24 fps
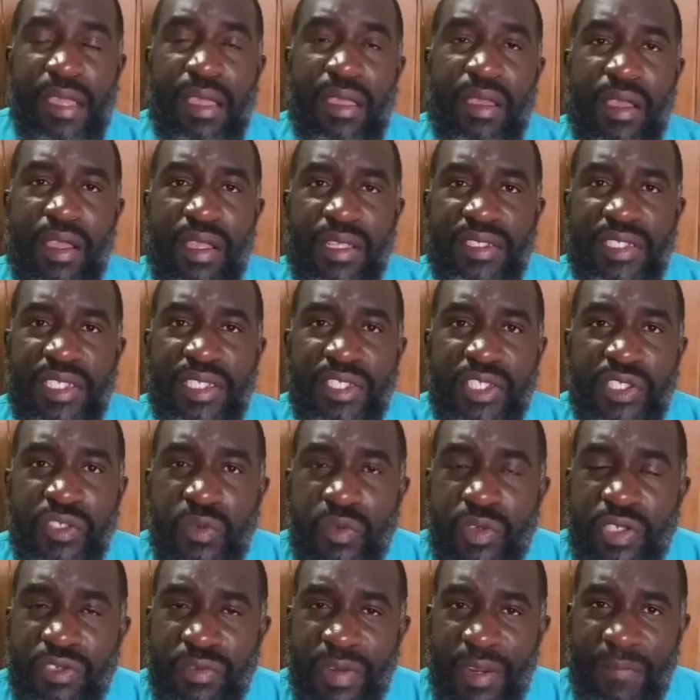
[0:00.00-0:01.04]
causes
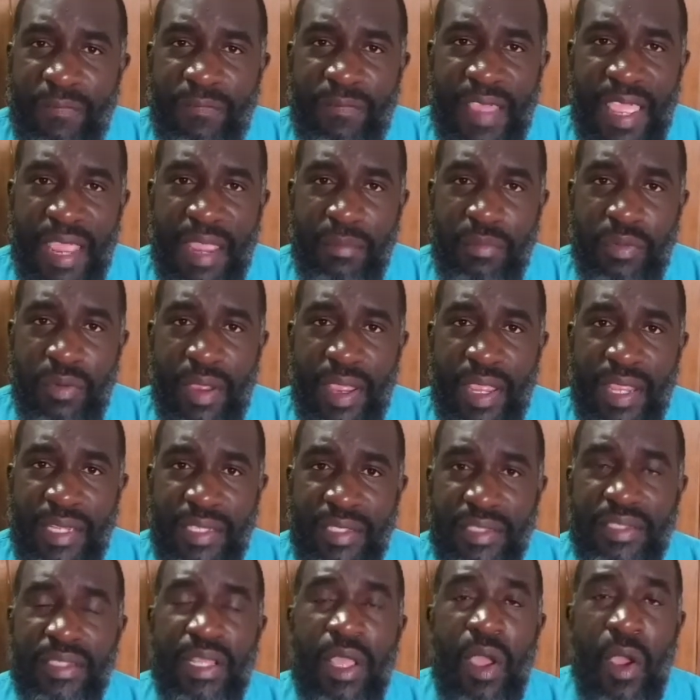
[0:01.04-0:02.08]
uterine
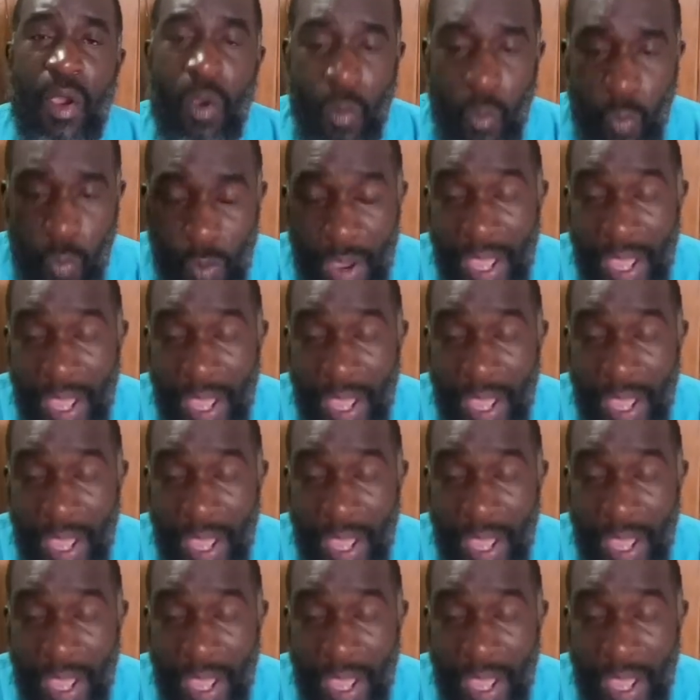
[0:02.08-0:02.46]
fibroids,